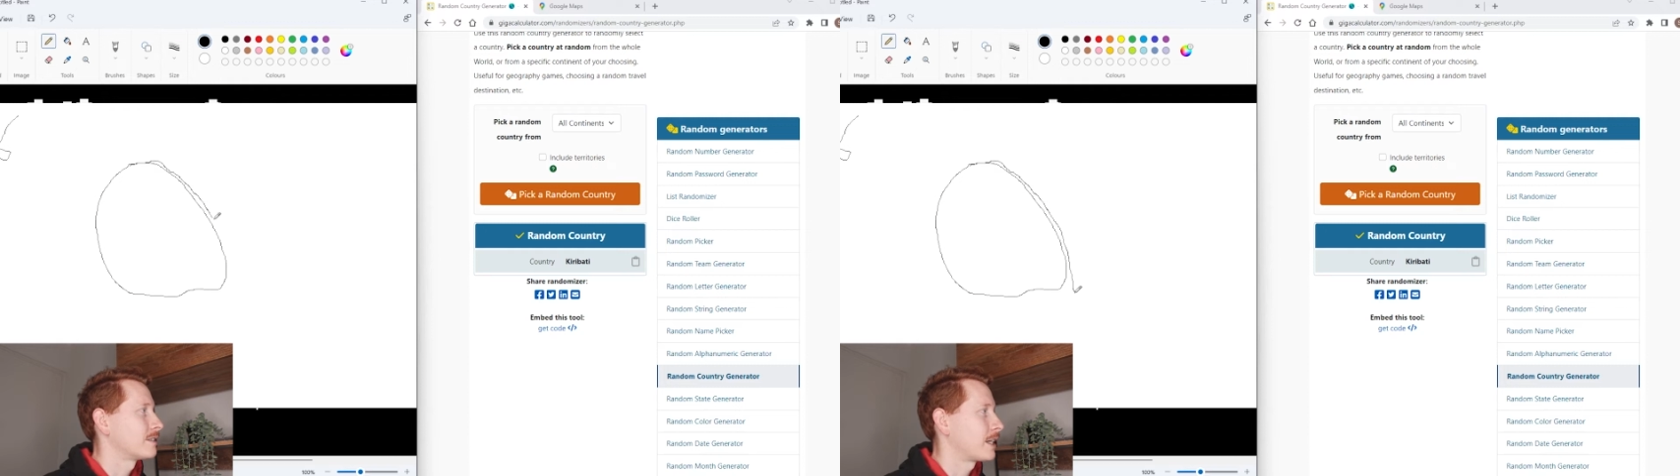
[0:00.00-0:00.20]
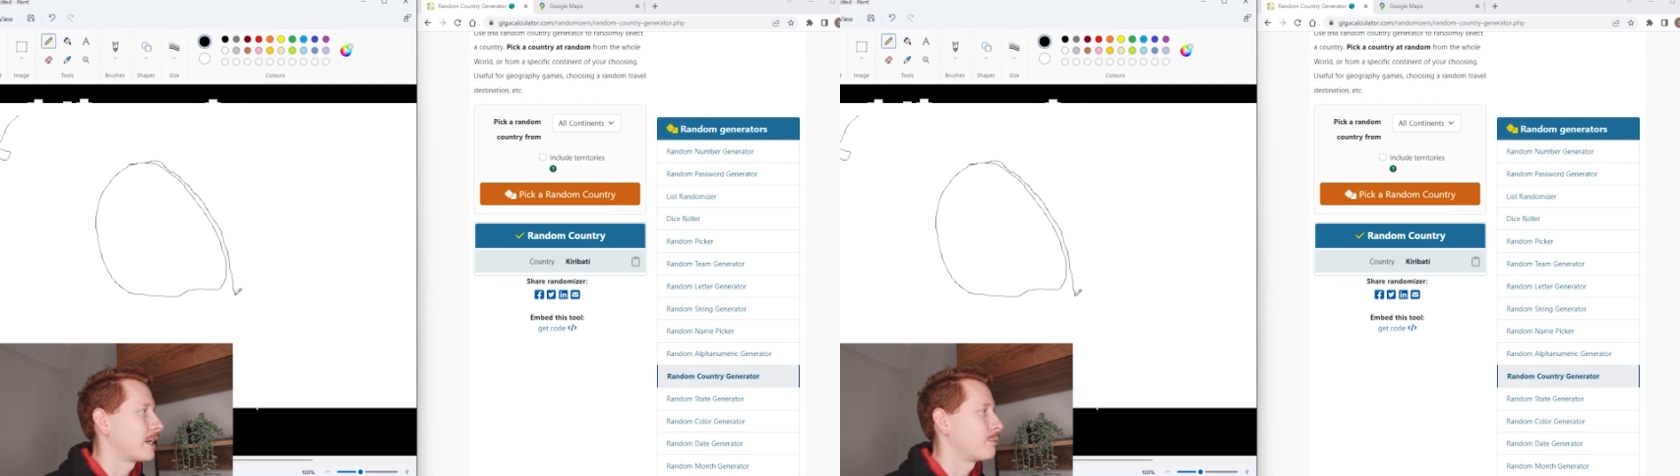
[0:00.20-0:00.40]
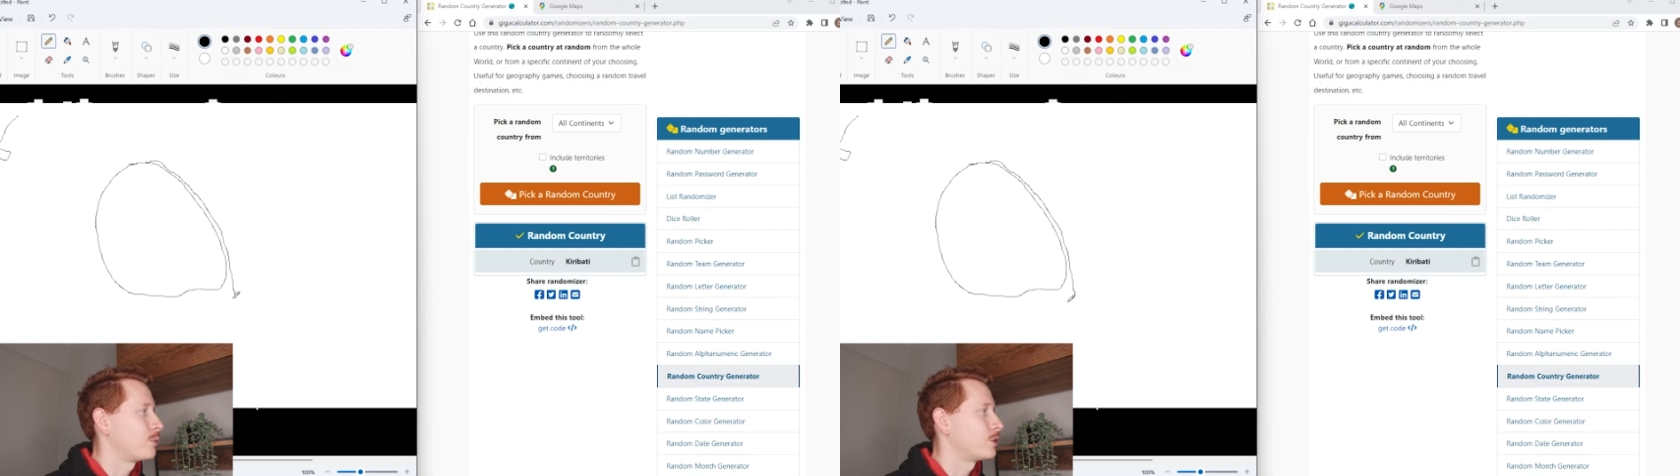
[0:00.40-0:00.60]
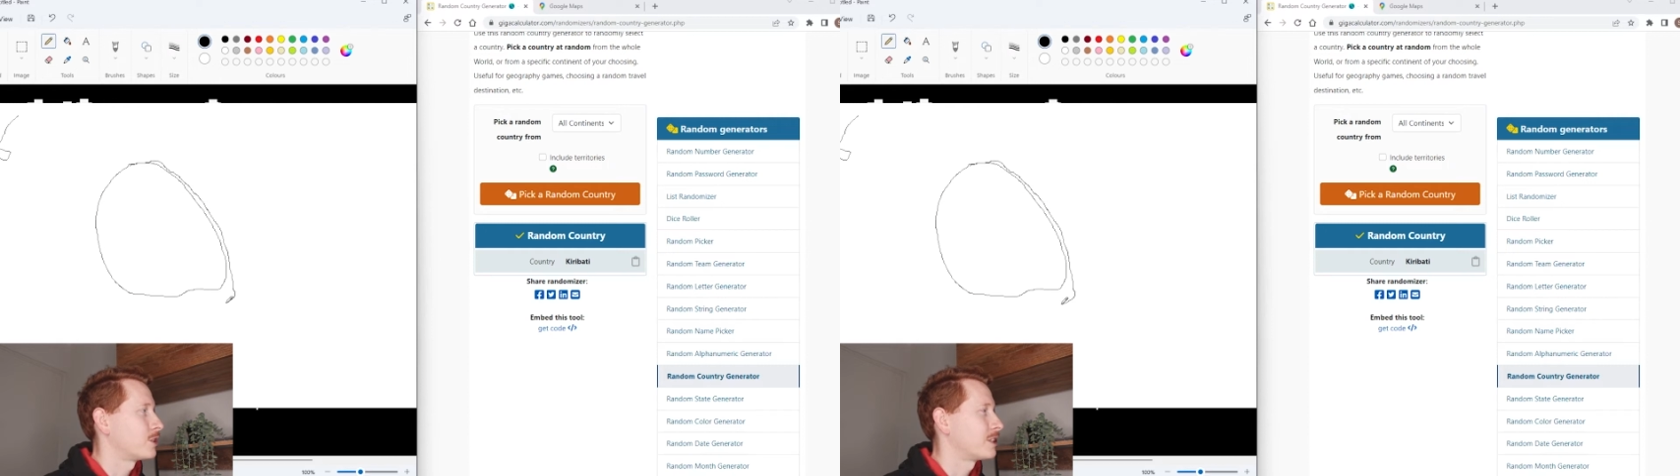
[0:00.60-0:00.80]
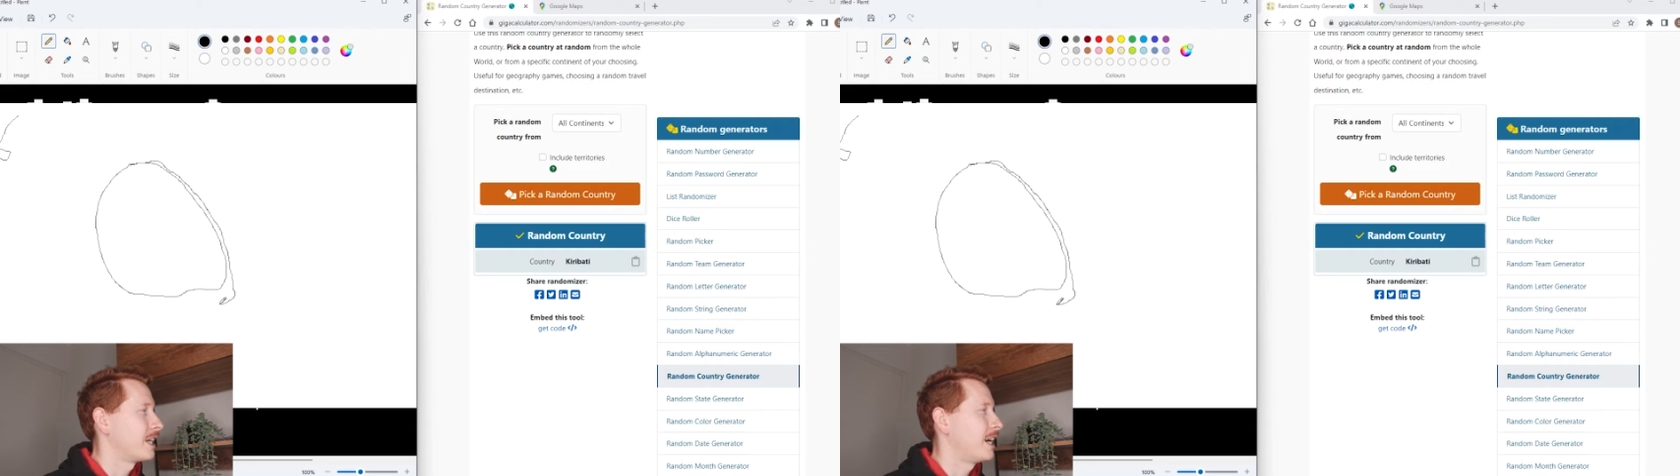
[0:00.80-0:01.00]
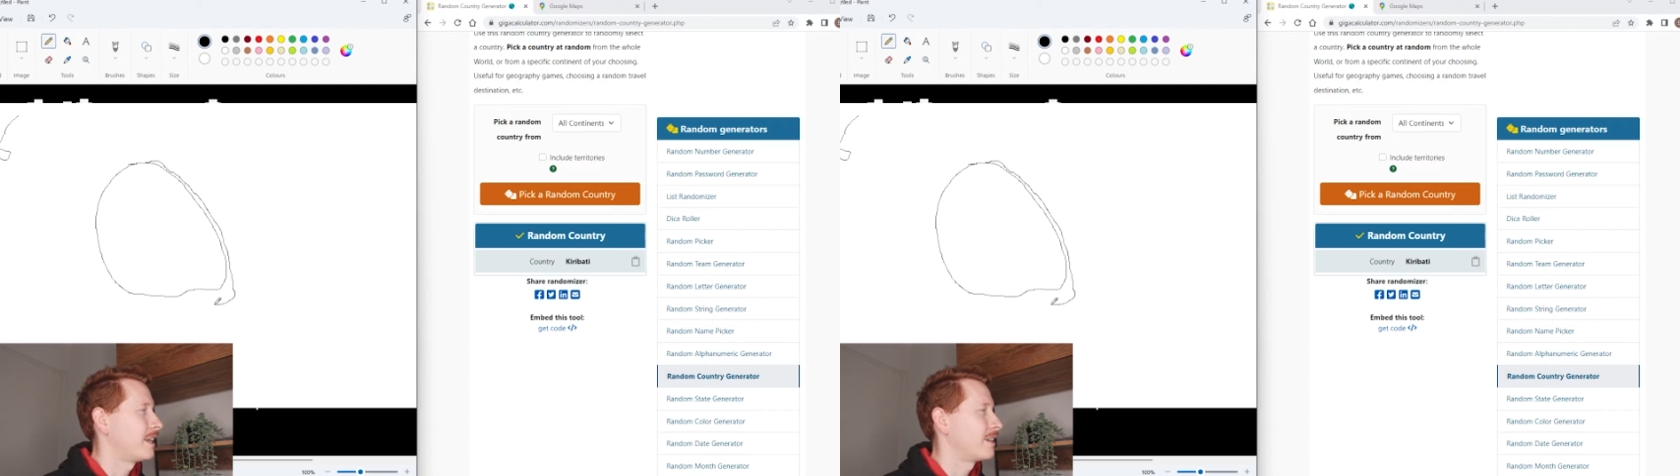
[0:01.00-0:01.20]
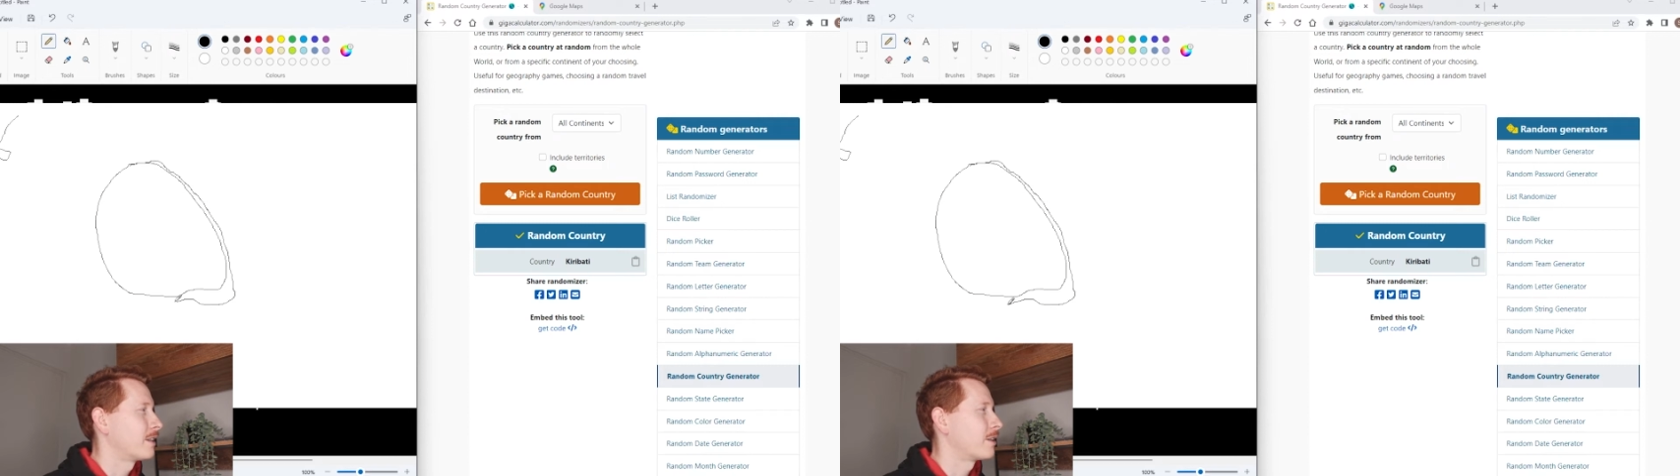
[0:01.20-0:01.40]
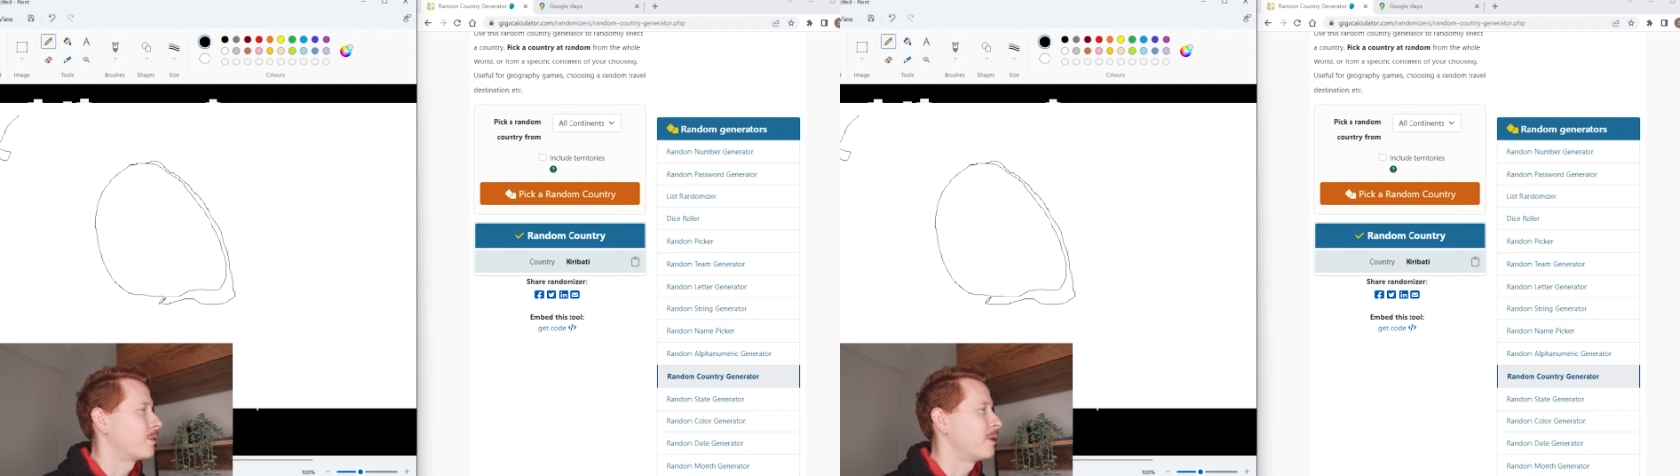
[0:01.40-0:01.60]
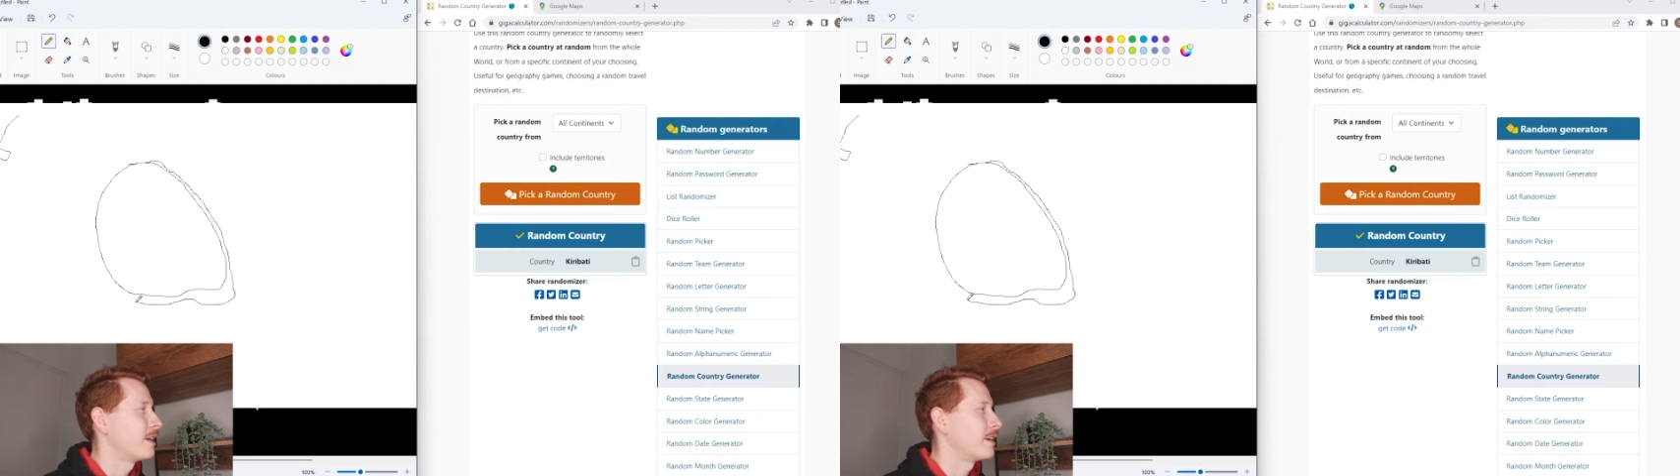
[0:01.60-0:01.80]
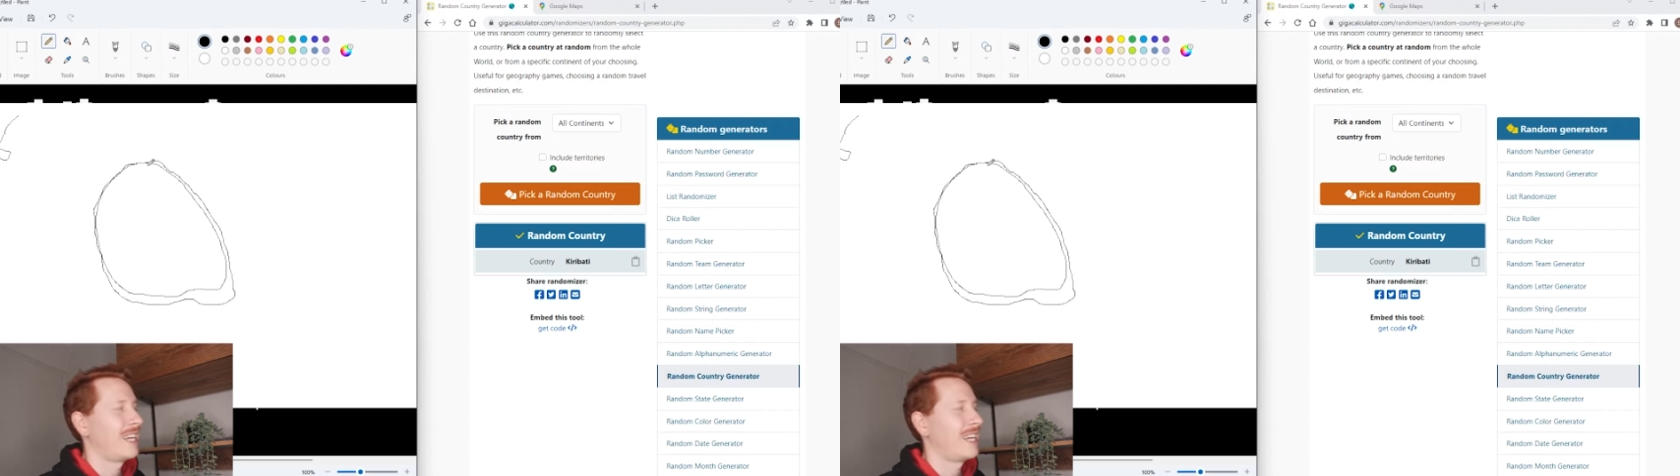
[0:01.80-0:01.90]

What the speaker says: It kind of pushes out a little bit.